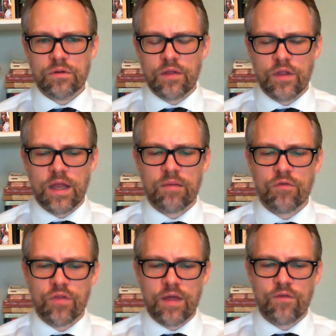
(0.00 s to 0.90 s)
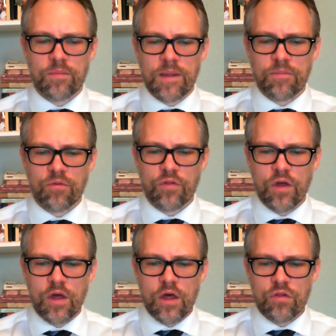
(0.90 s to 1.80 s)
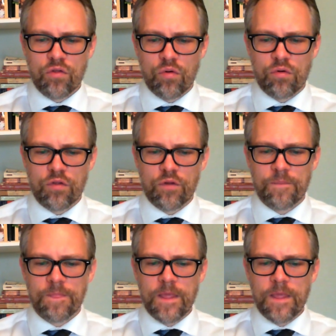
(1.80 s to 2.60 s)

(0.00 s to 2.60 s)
in the name of saving people's souls.